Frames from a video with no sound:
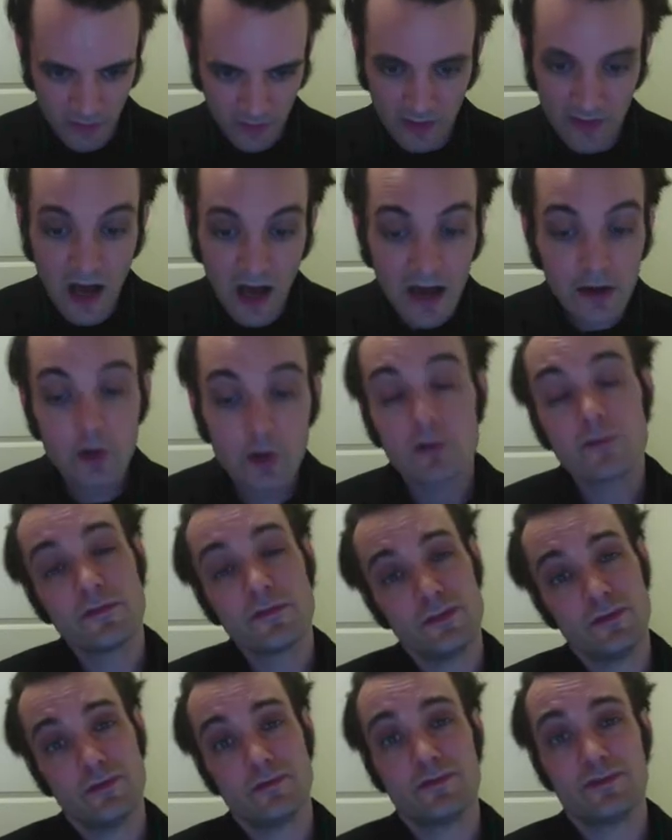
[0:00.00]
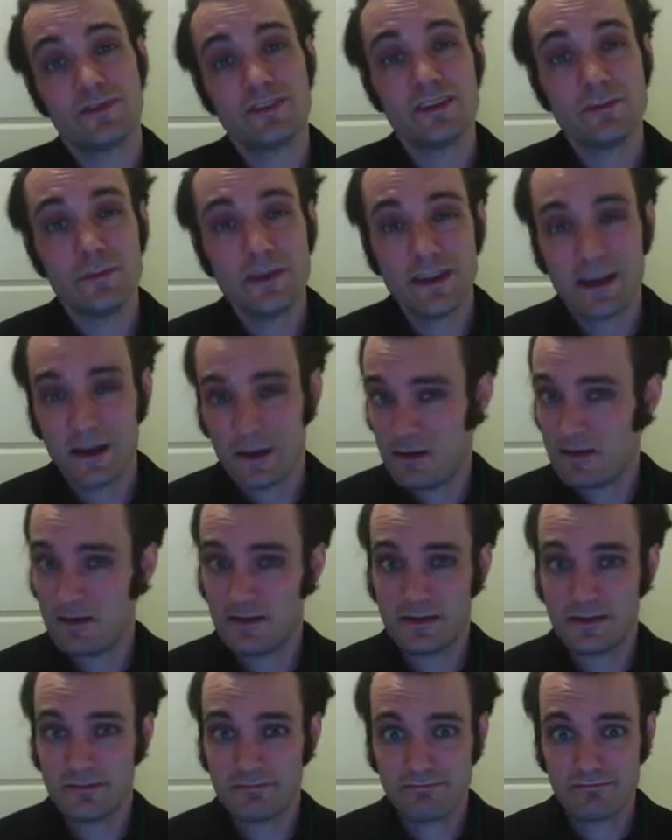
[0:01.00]
Not all views need
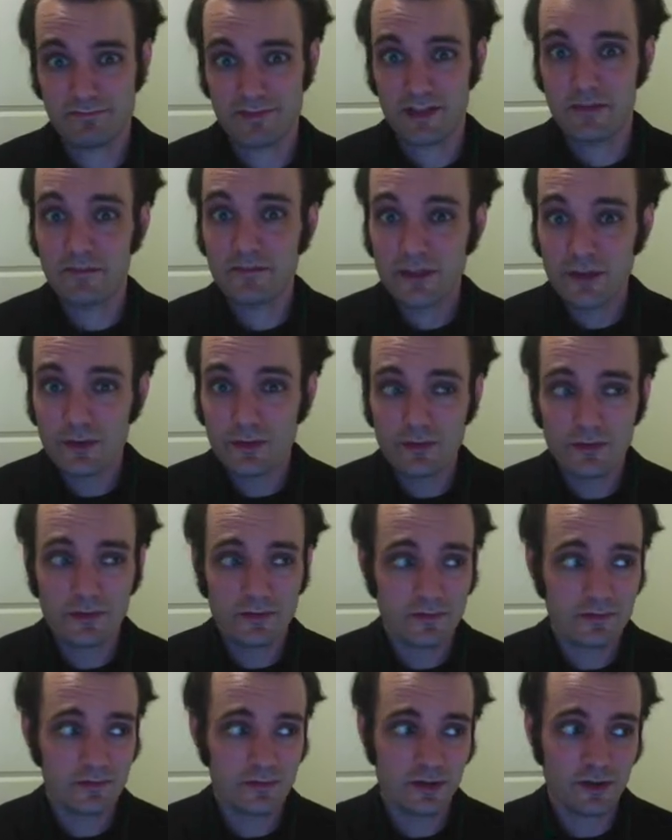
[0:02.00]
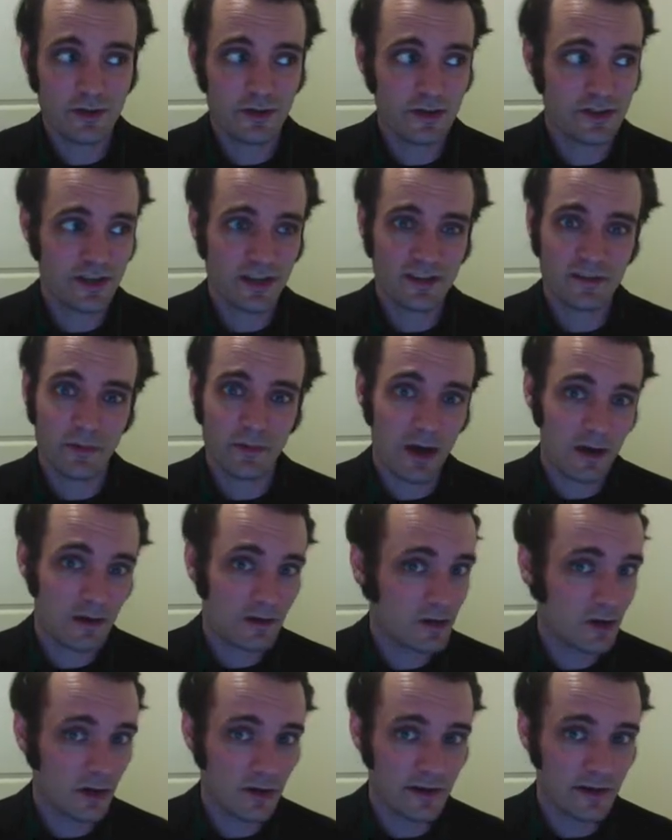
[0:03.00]
mediators. Some views you can inject a
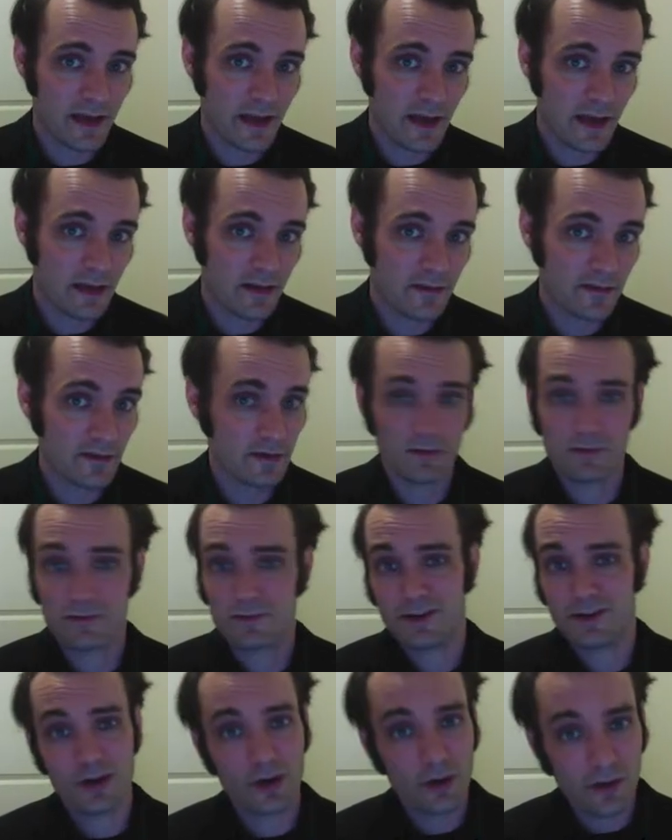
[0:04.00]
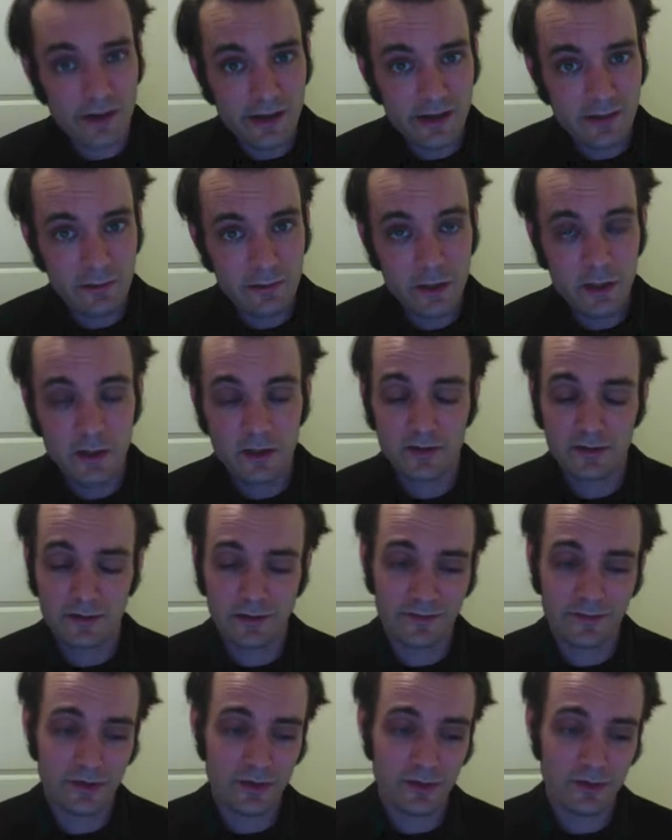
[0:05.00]
model and call it a day if you're in a hurry.
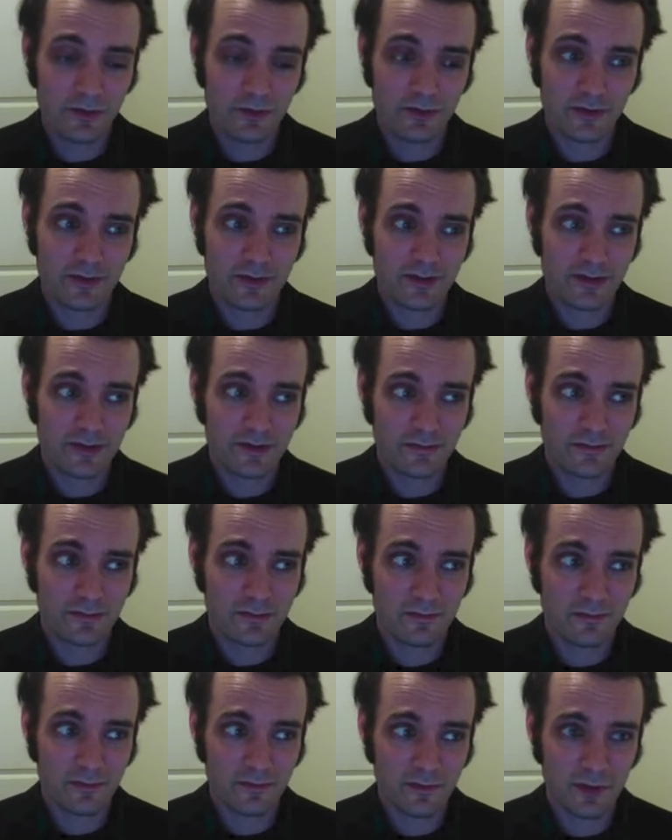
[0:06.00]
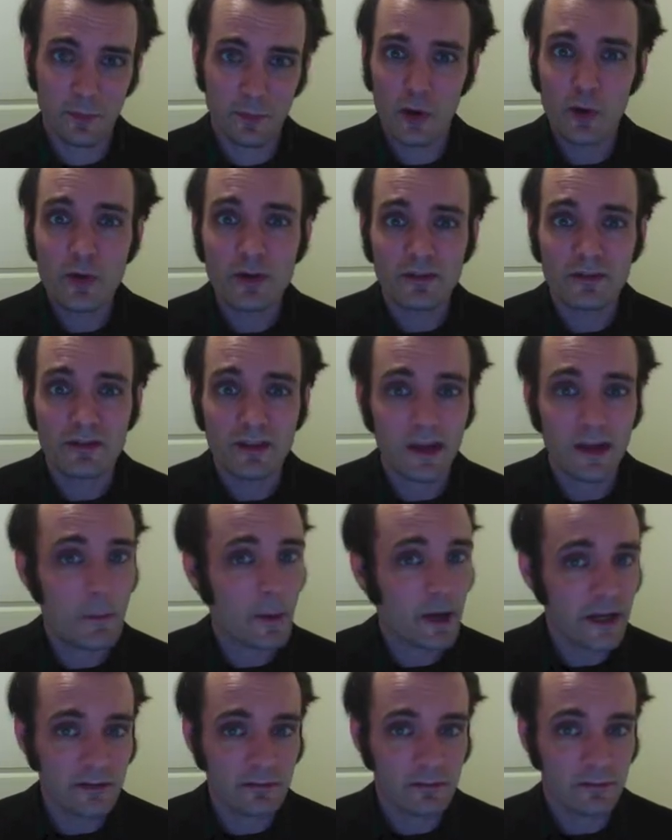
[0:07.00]
Some views are just components, like a
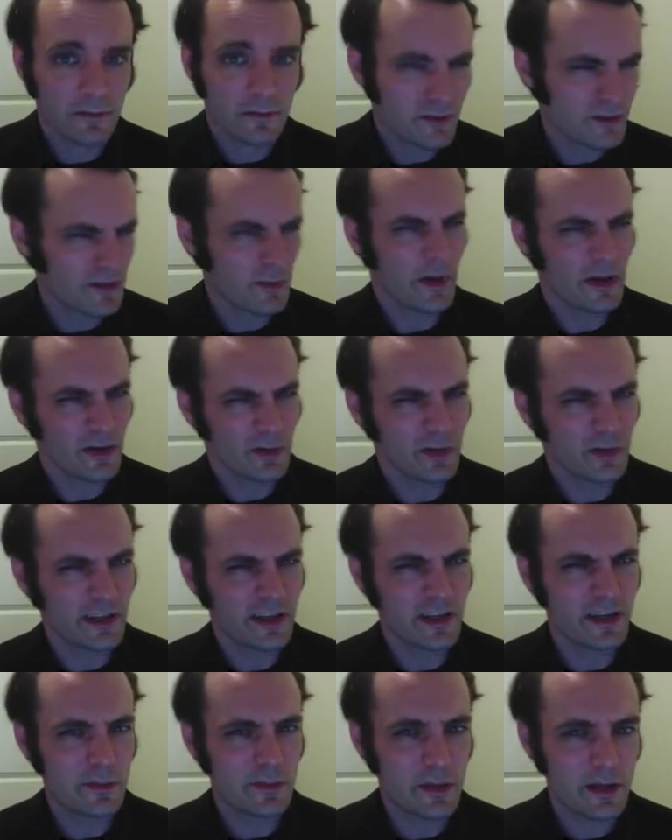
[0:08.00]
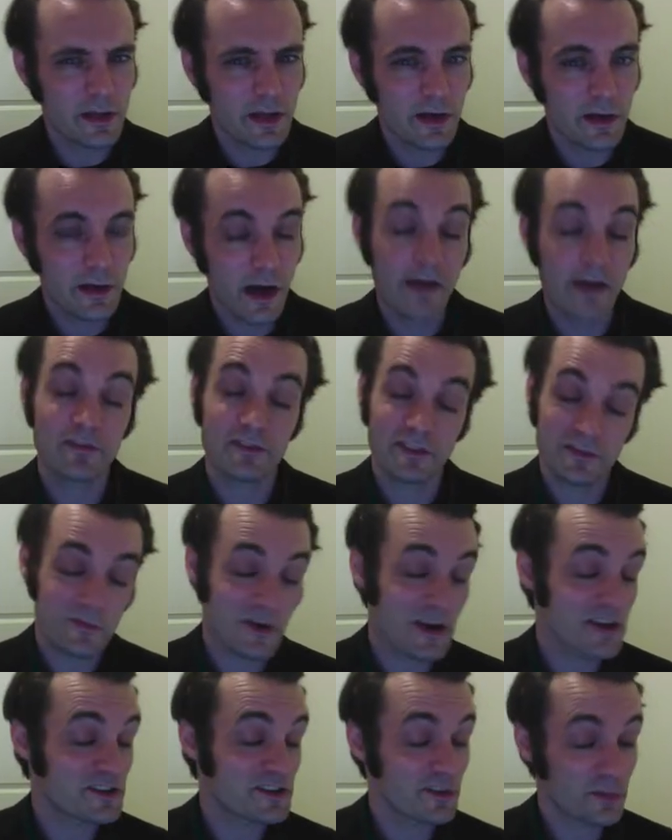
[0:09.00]
button. Does a button really need a mediator? I've seen
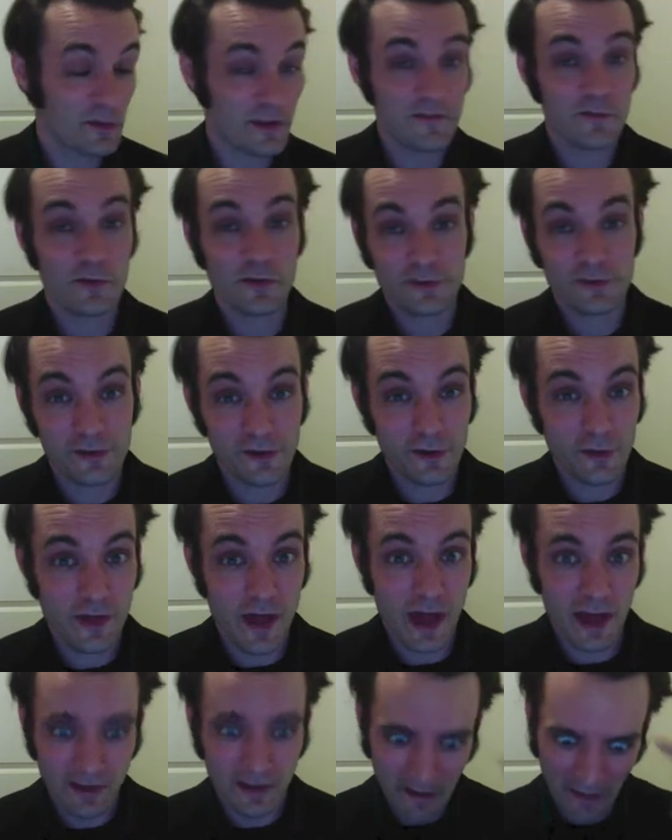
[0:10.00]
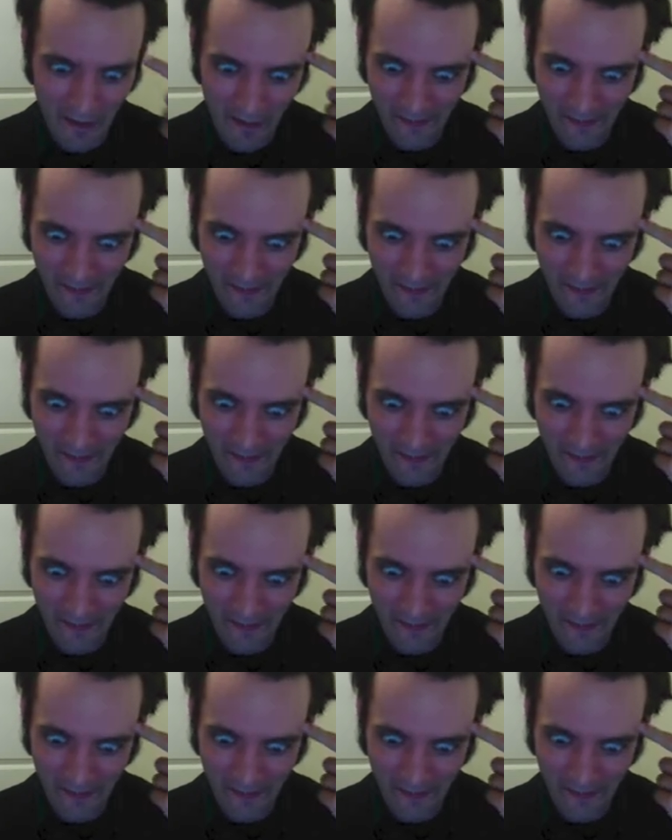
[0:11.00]
projects where they force you to do that.